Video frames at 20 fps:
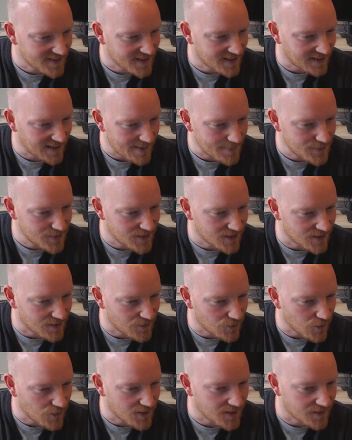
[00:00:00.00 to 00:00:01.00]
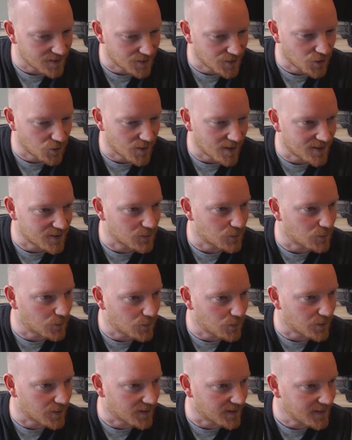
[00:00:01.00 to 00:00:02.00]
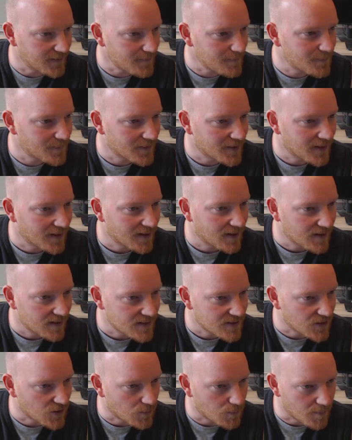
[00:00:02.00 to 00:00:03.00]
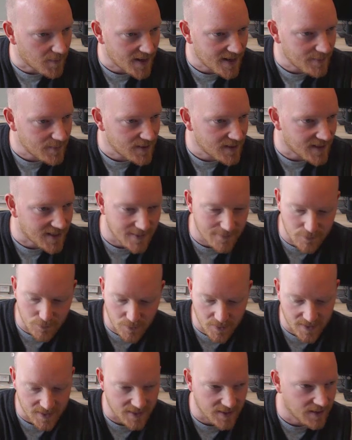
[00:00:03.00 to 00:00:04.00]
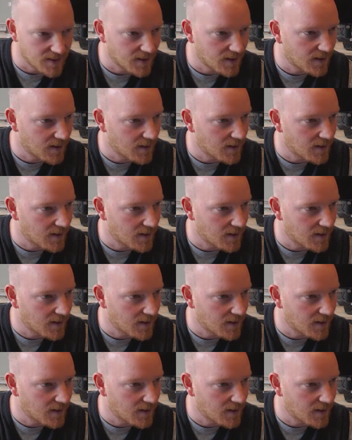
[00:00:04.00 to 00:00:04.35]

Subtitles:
collapsed it not in the correct order, so maybe if we